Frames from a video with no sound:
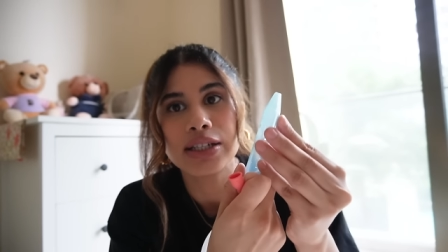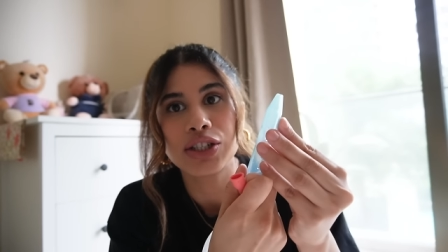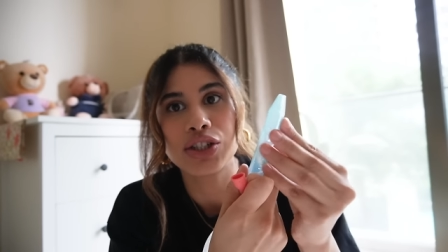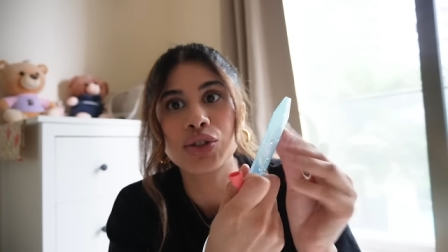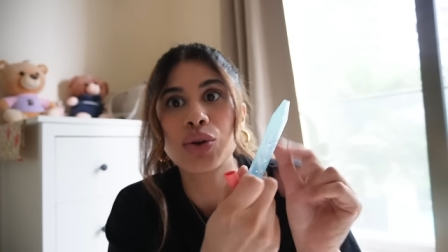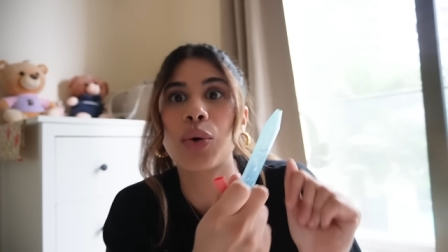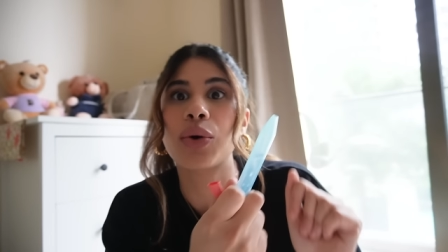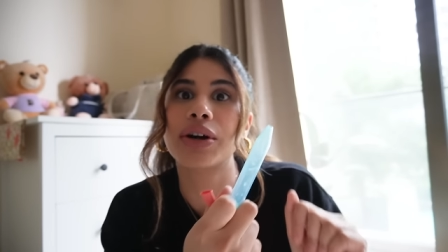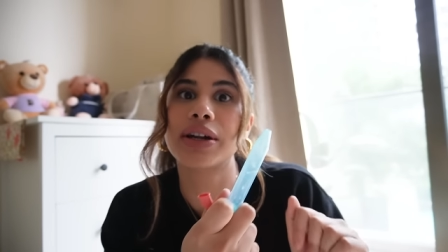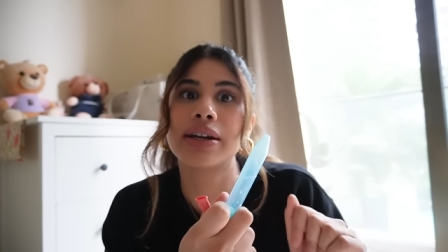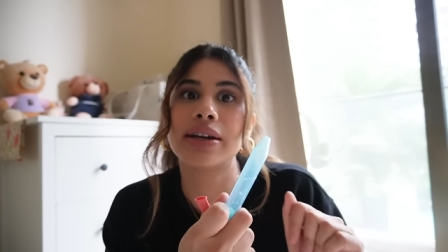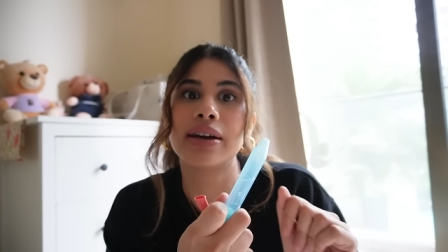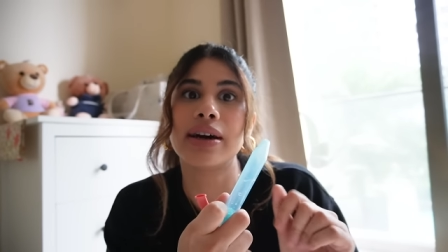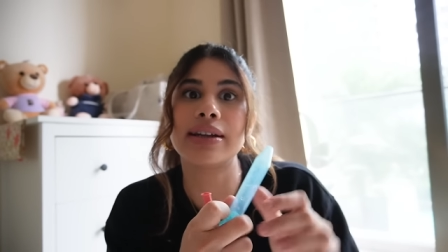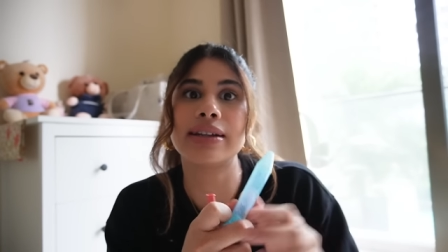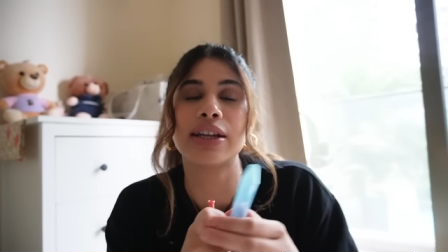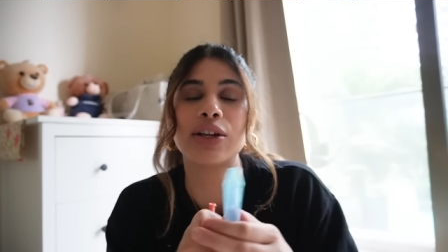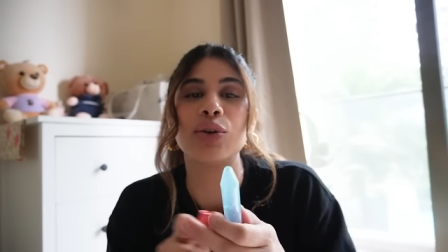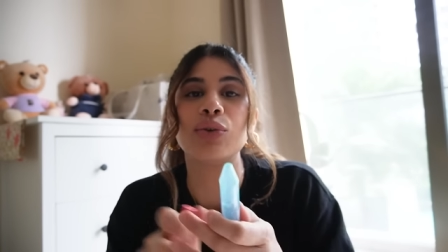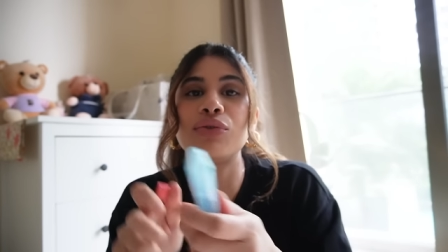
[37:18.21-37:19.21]
stored in here
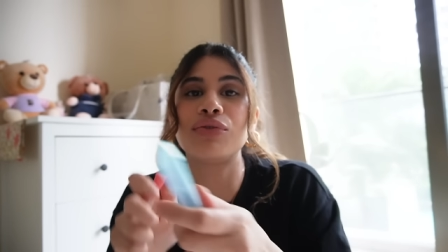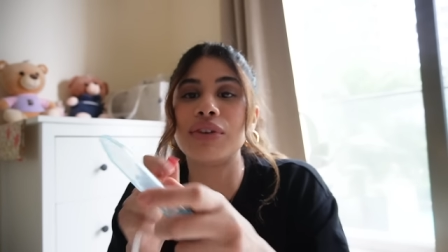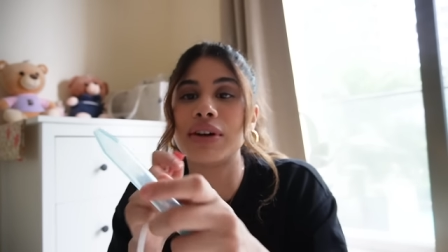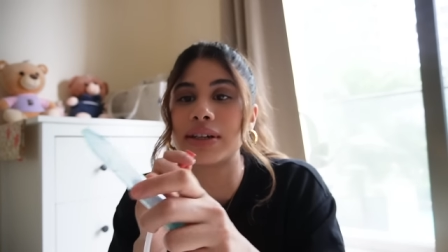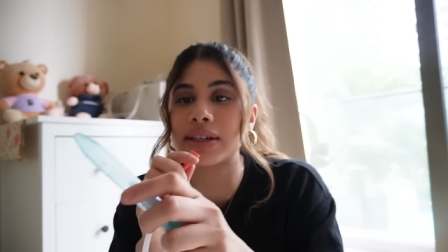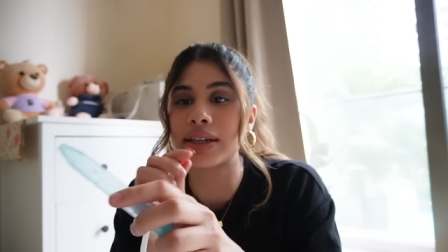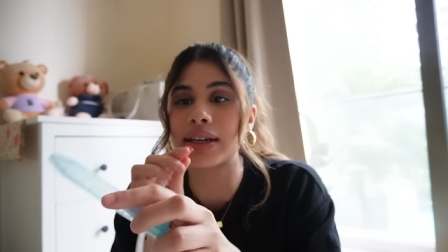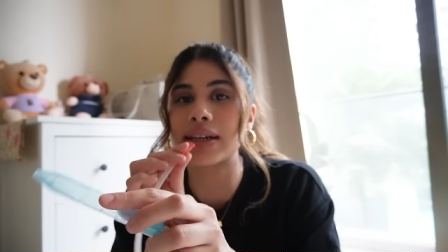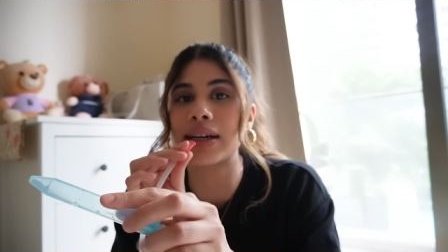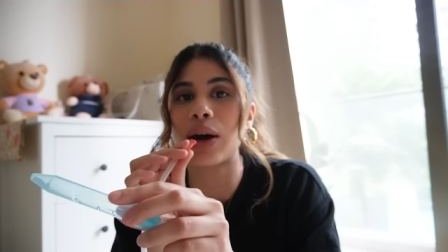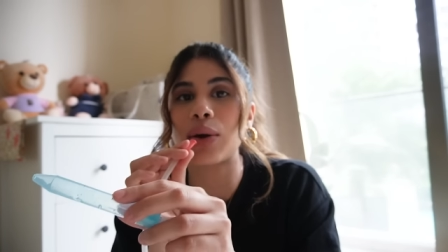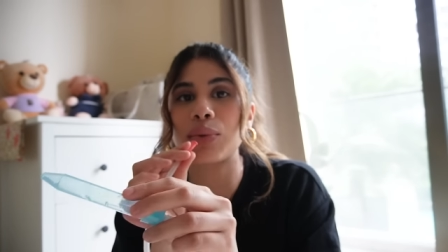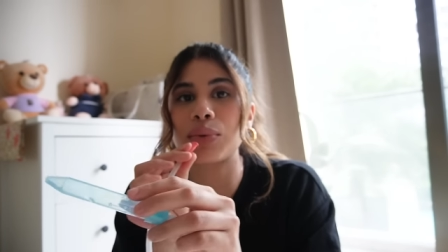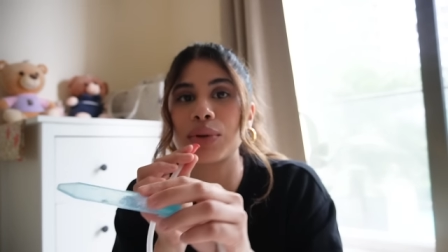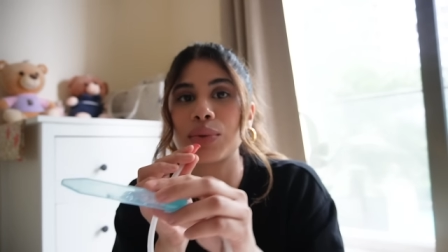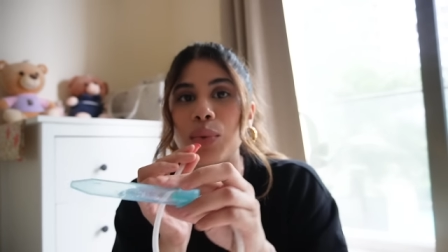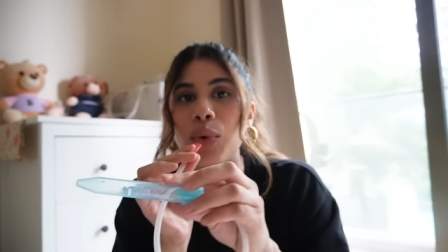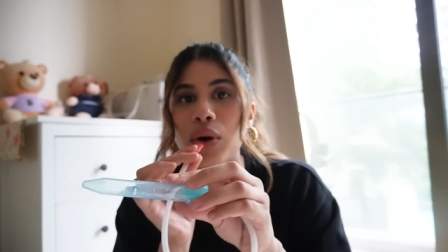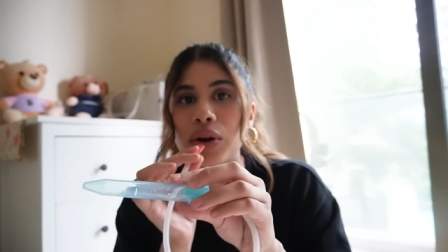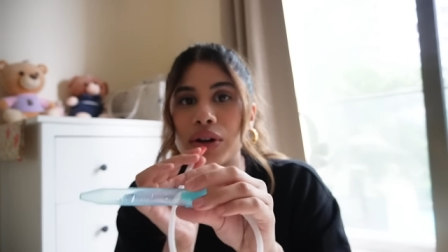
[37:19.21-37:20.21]
and then you filter it out
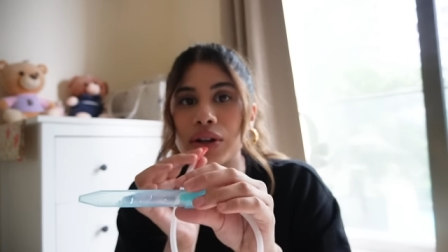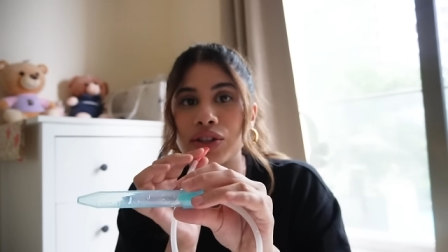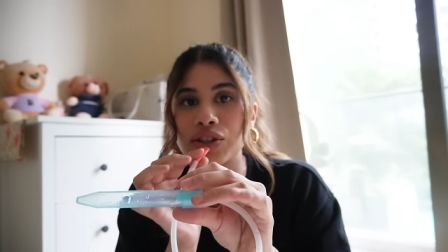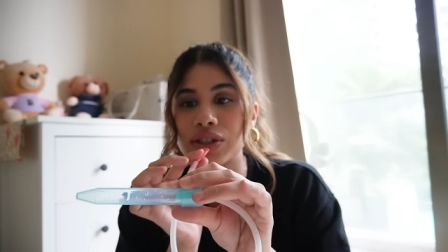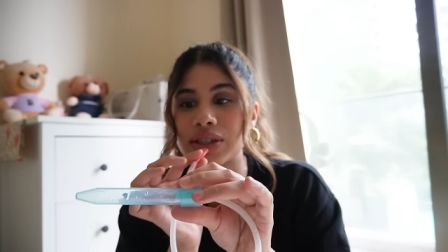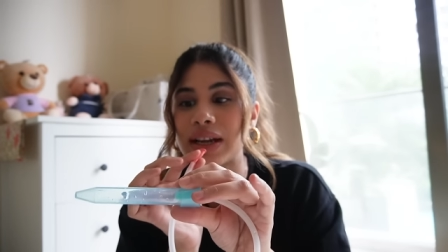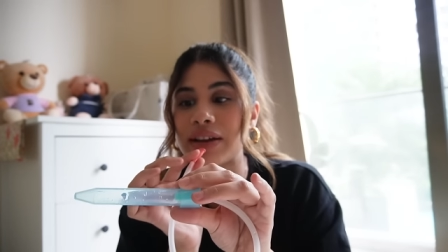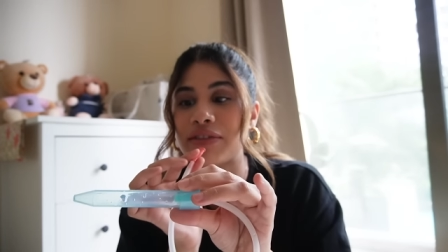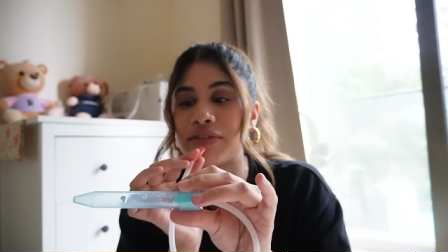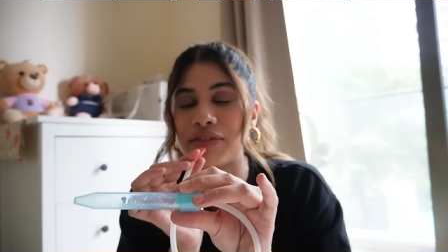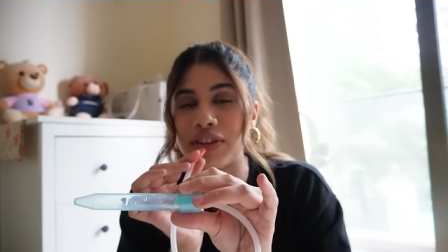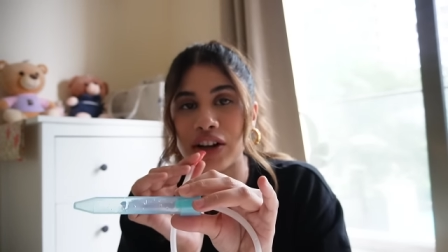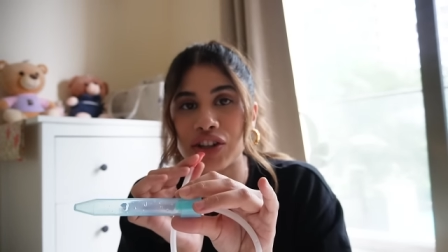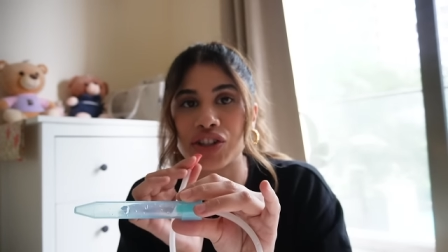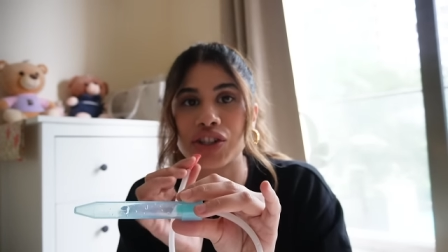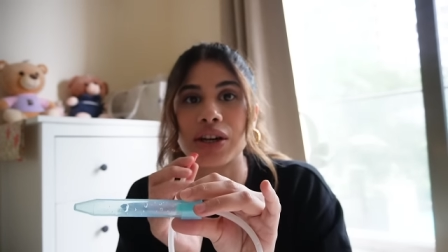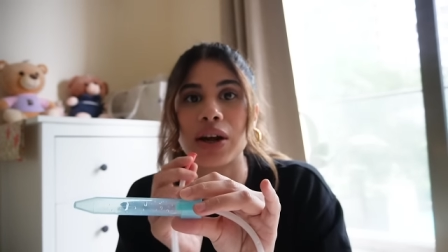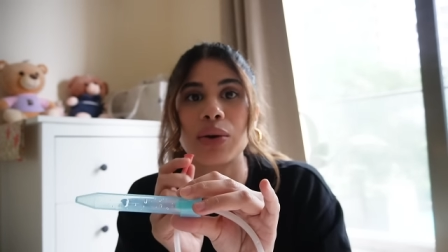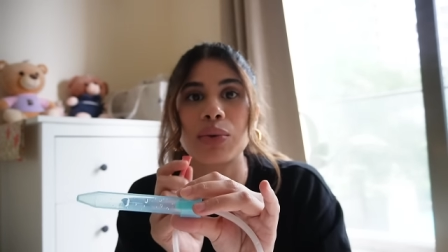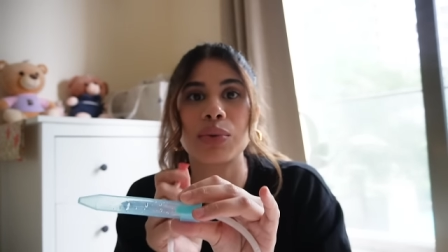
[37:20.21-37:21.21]
with water just like flush
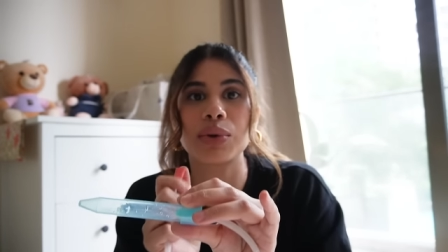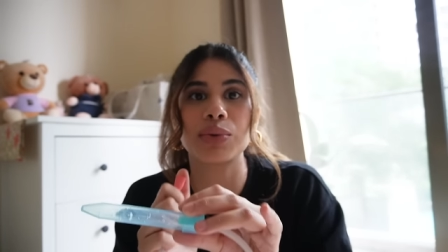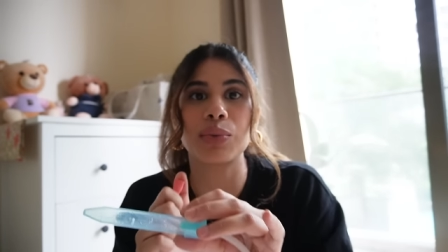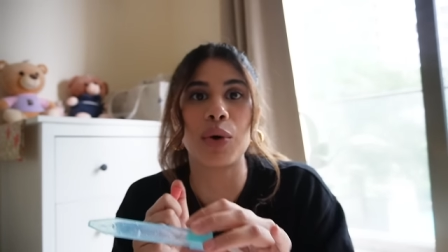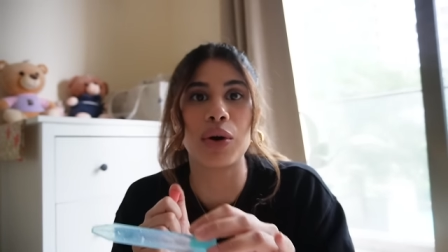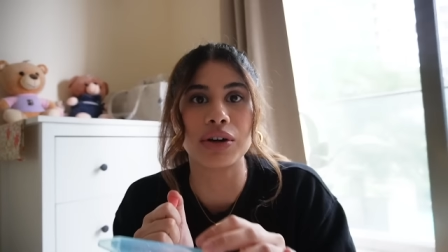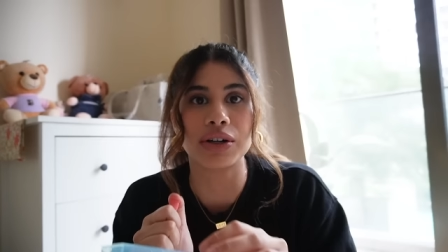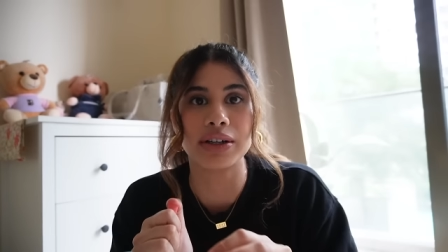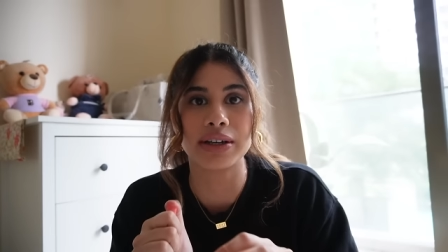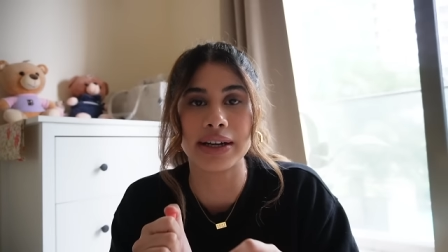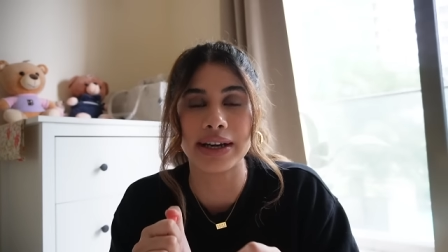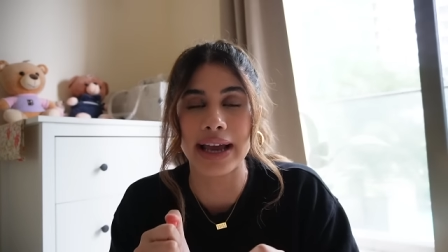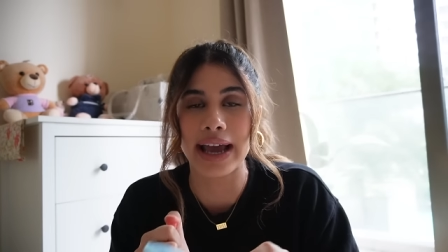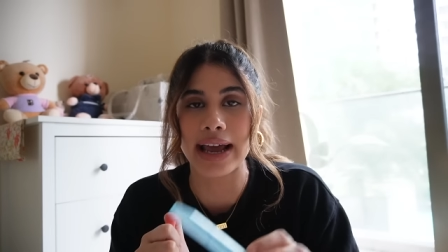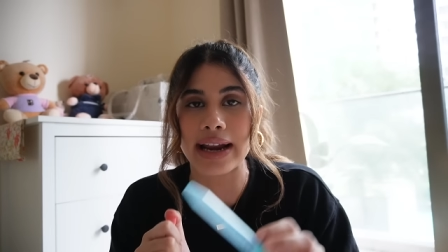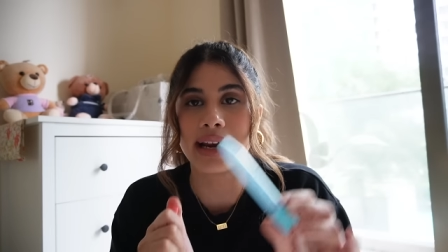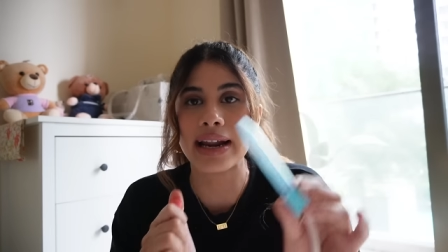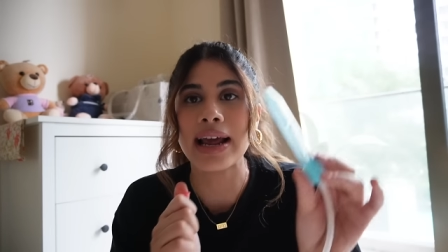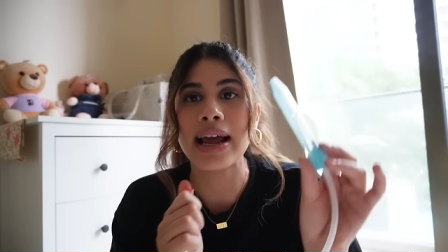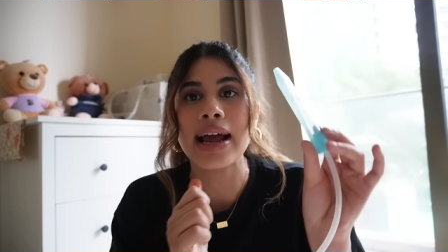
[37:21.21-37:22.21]
it out with water
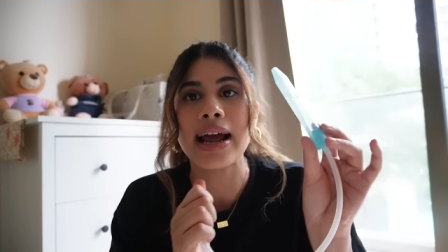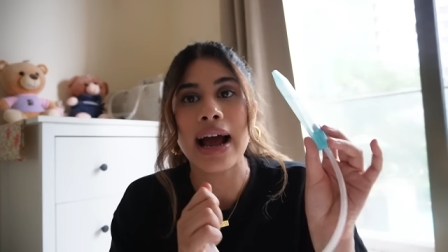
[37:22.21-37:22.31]
again